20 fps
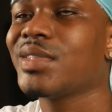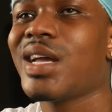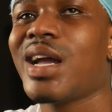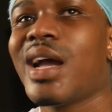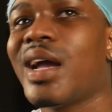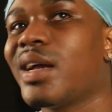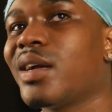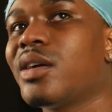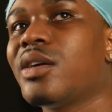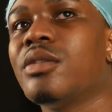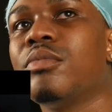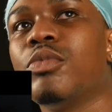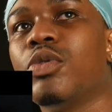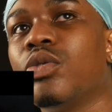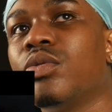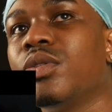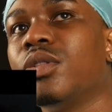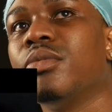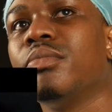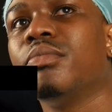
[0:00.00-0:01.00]
Alright, come
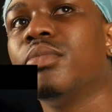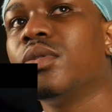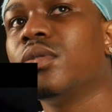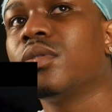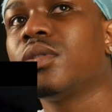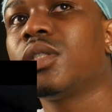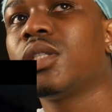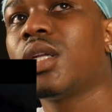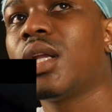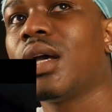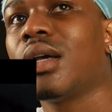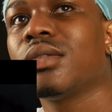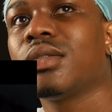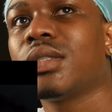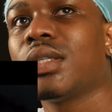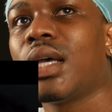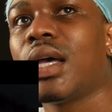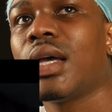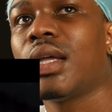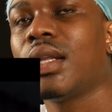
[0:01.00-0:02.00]
on with the bullshit
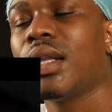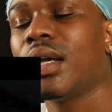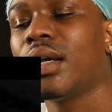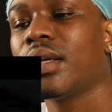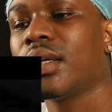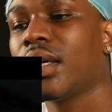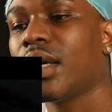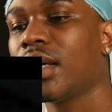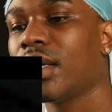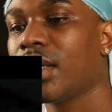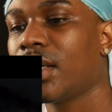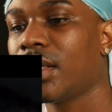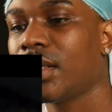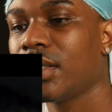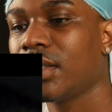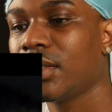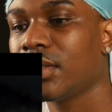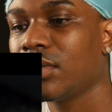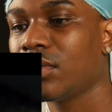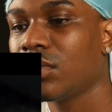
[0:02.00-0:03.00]
outside now, y'all. Y'all
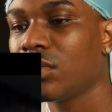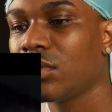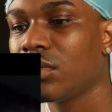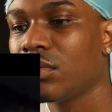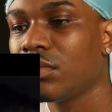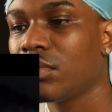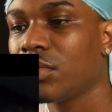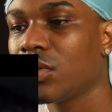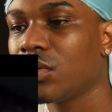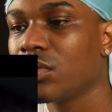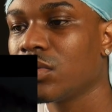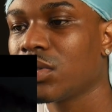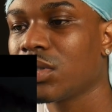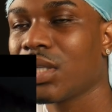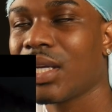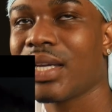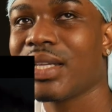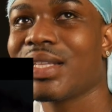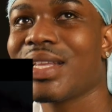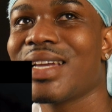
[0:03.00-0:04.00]
niggas doing the
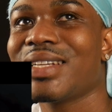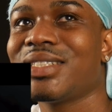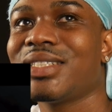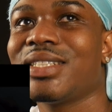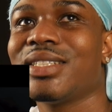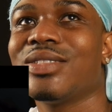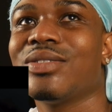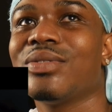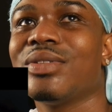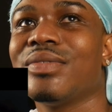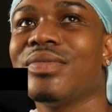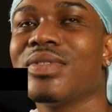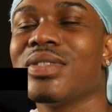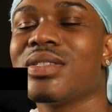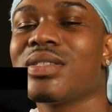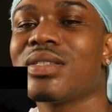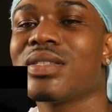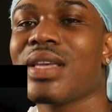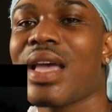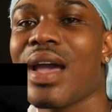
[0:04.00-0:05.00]
most. Like, that shit don't even
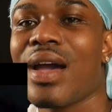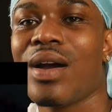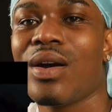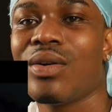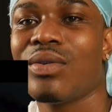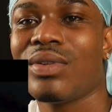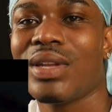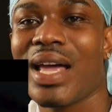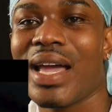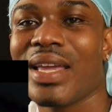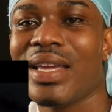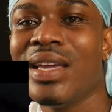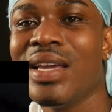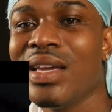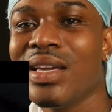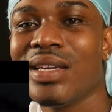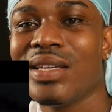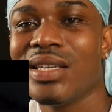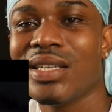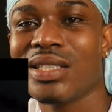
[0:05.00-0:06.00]
sound like
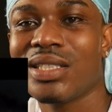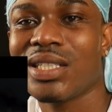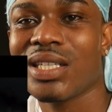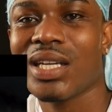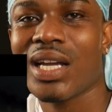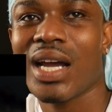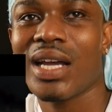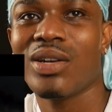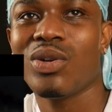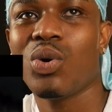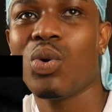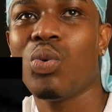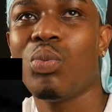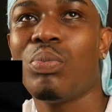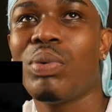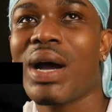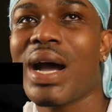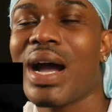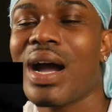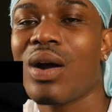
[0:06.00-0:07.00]
your shit got no
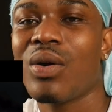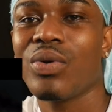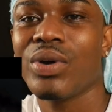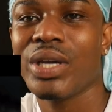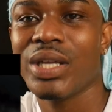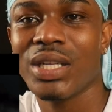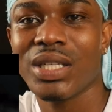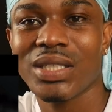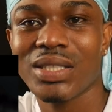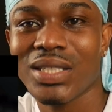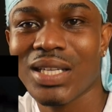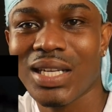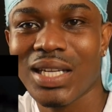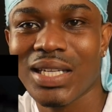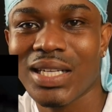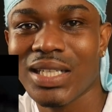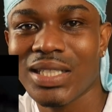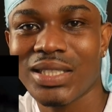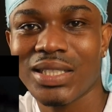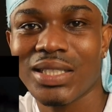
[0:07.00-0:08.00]
power in it. Sound
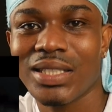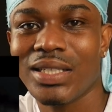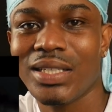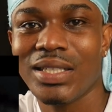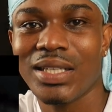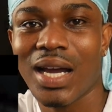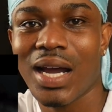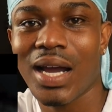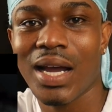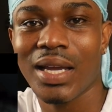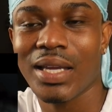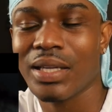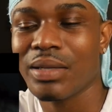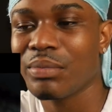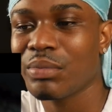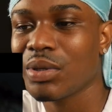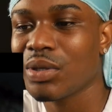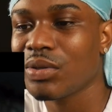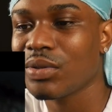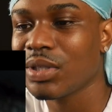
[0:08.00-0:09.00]
like that shit
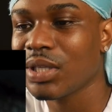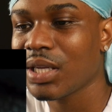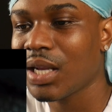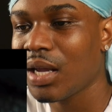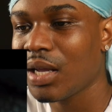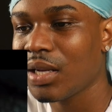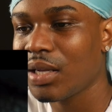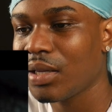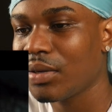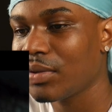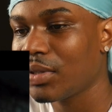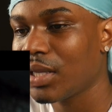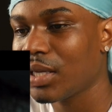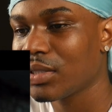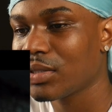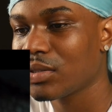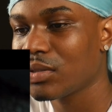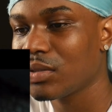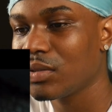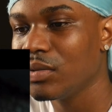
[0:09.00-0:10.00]
dying, bro. Get out of here with
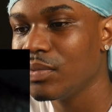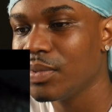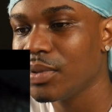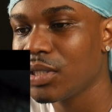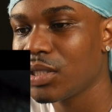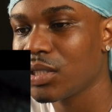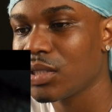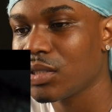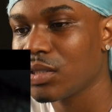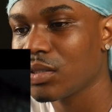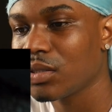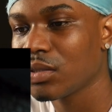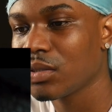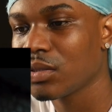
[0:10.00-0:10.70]
that stupid shit.